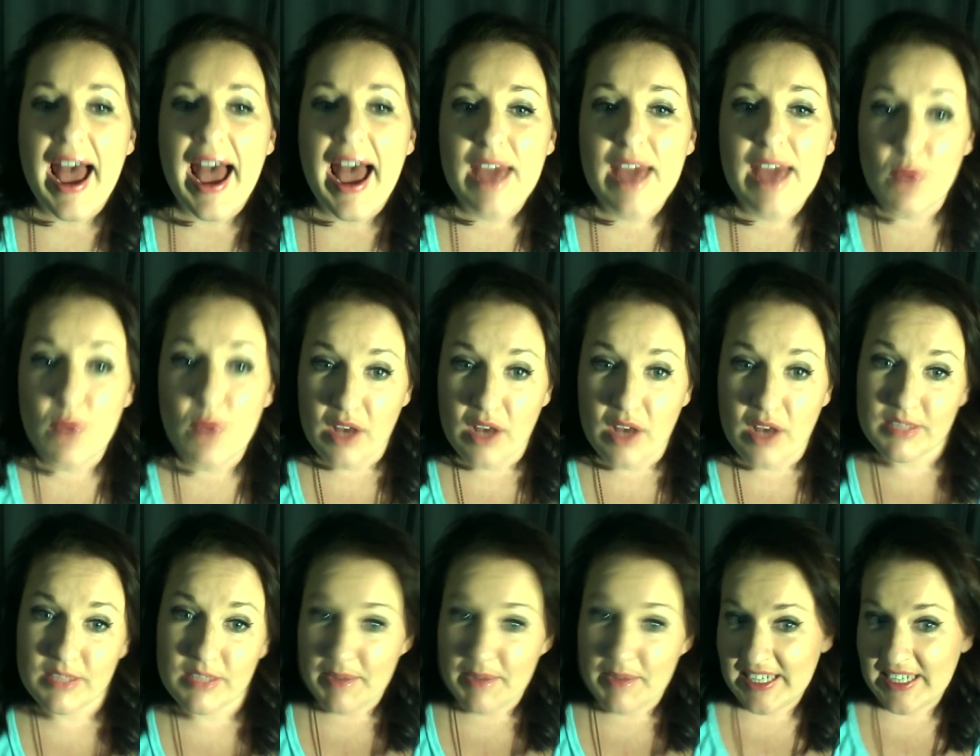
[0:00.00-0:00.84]
Hi,
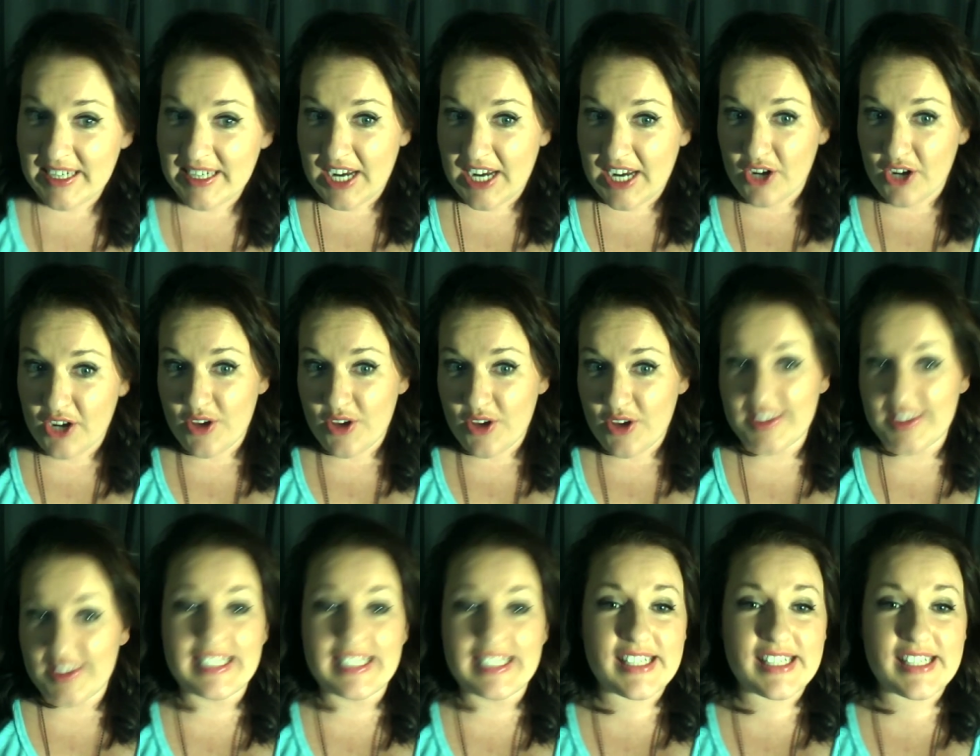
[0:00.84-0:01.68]
welcome to my channel.
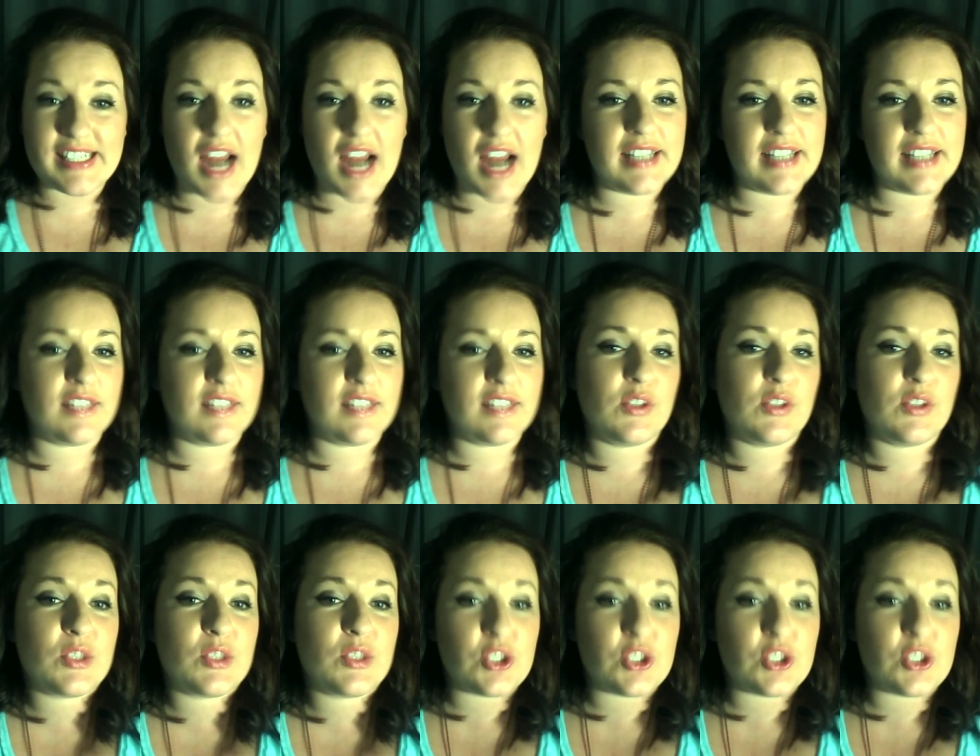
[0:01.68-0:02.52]
This is Tiny
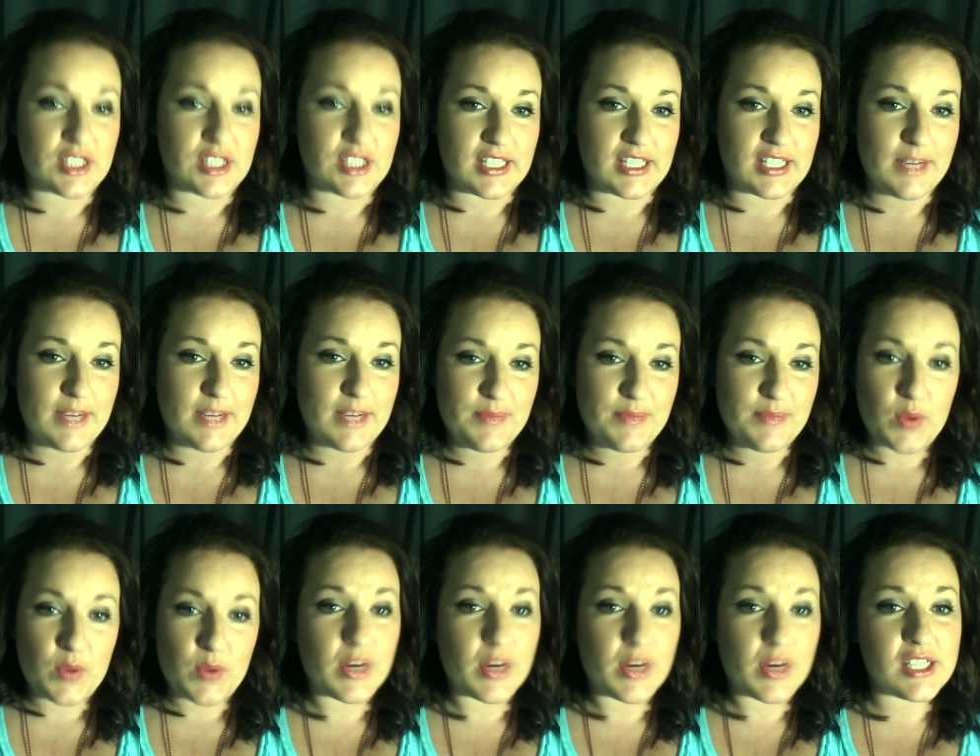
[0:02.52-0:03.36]
Living with Trista,
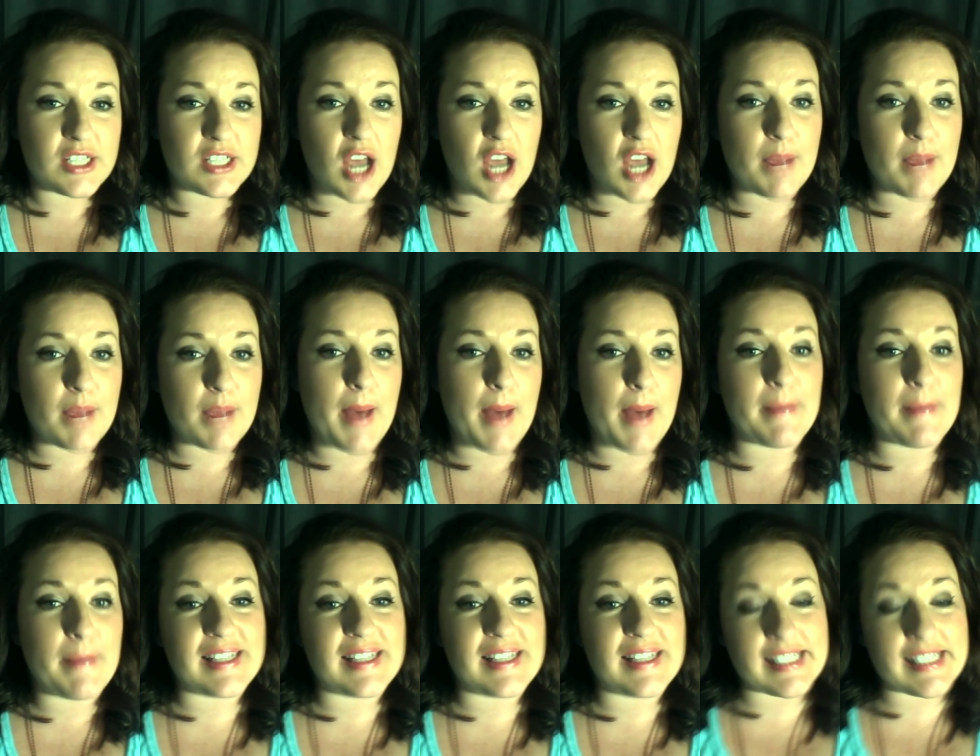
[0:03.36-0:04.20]
where I talk about
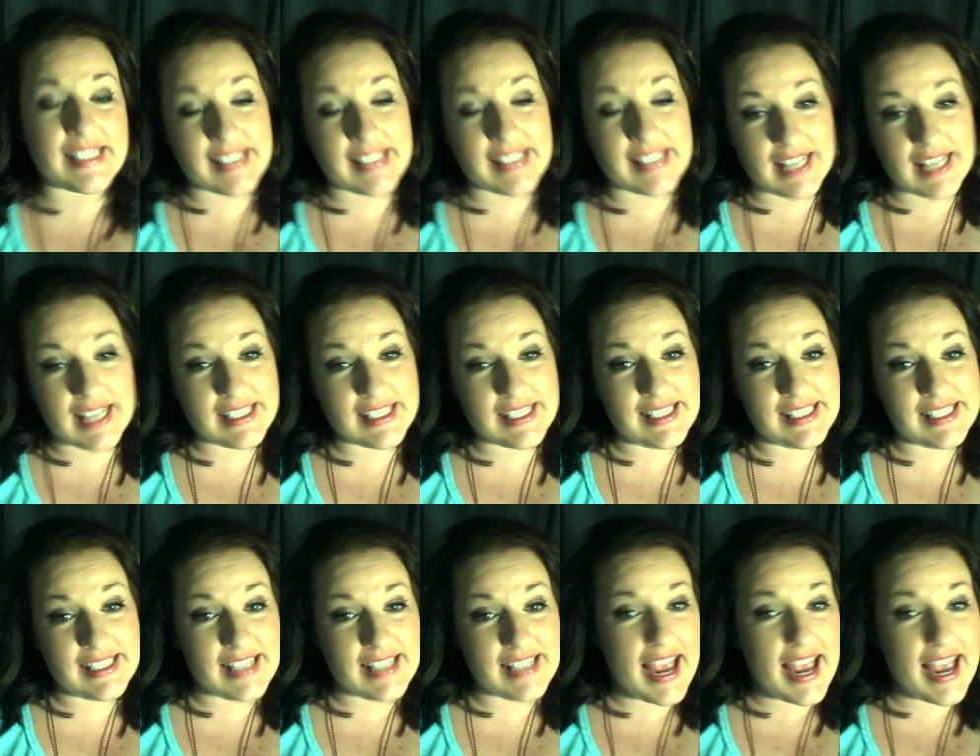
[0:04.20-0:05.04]
my
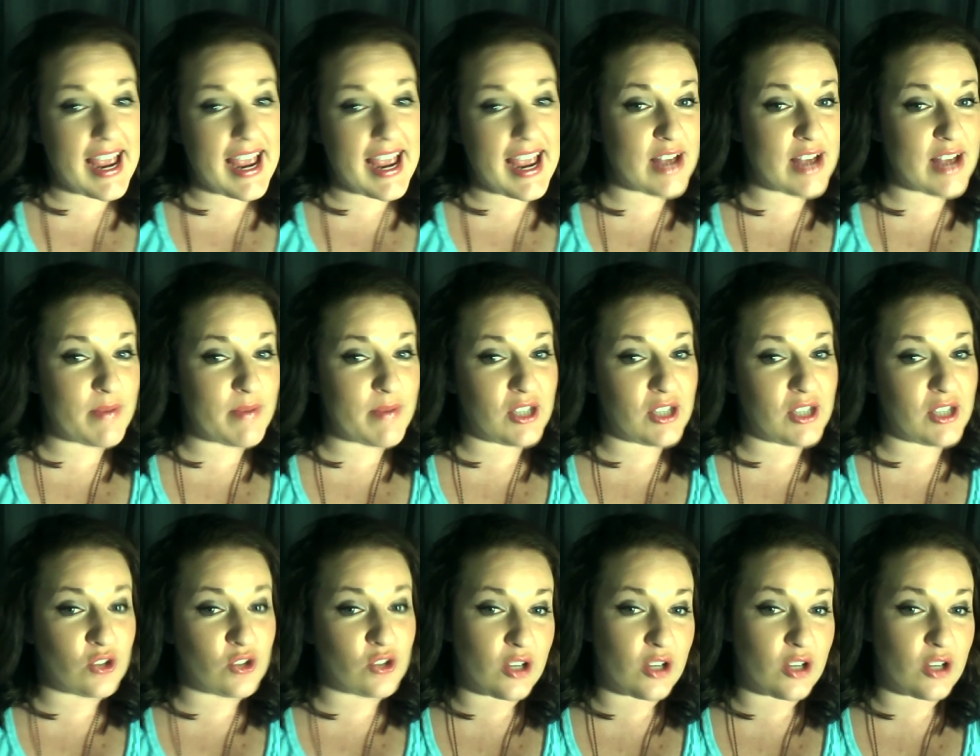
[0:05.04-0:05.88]
successes and my
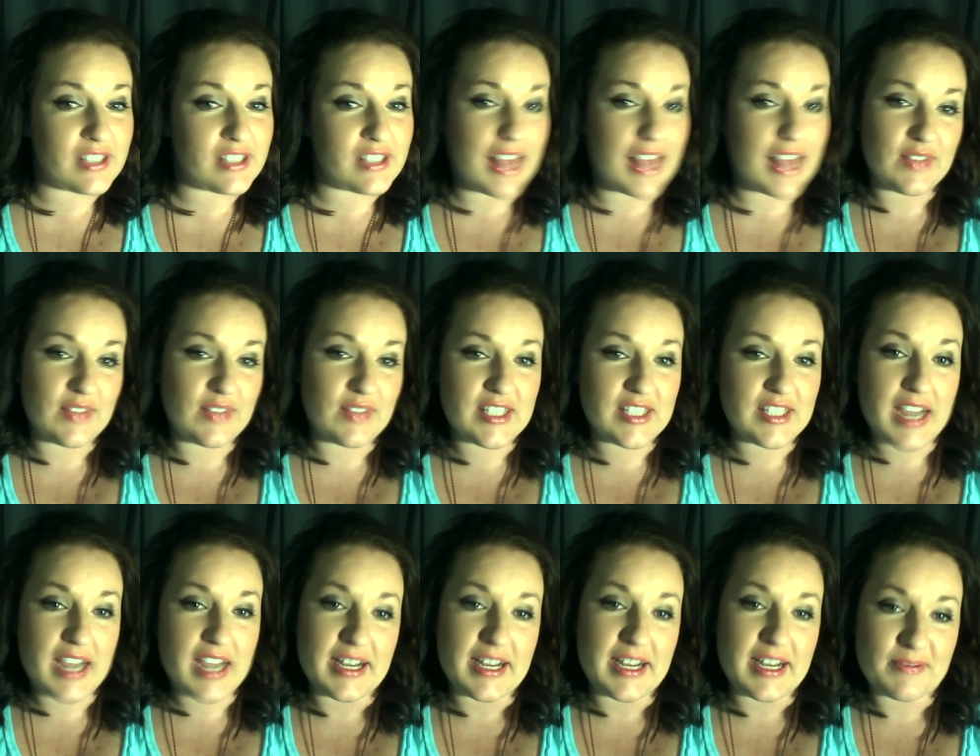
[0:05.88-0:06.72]
struggles at living
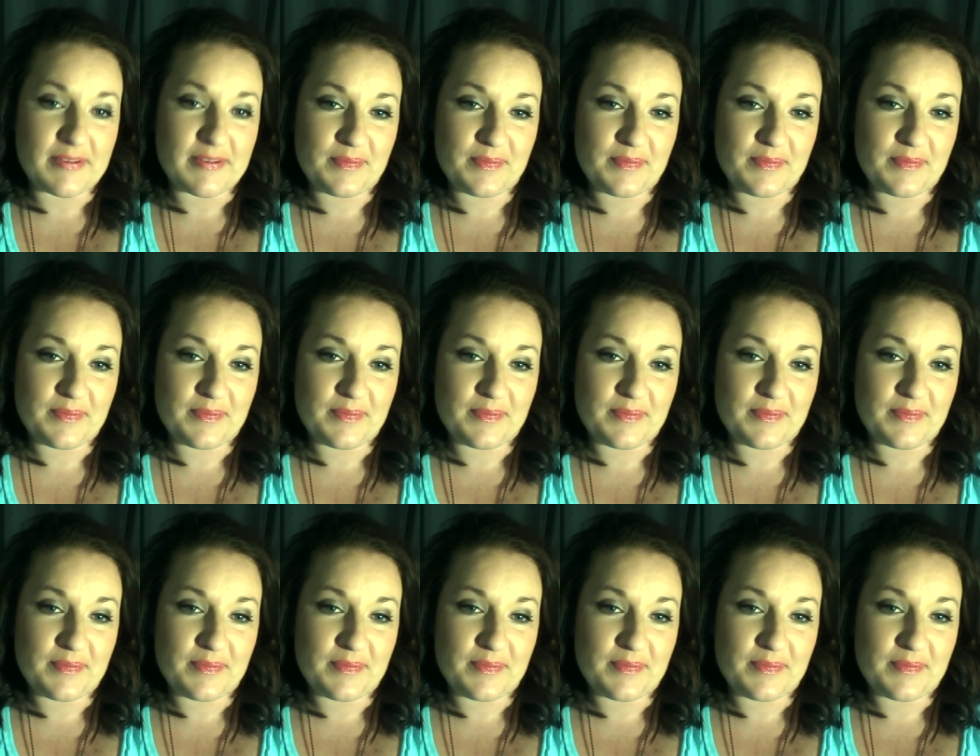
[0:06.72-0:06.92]
tiny.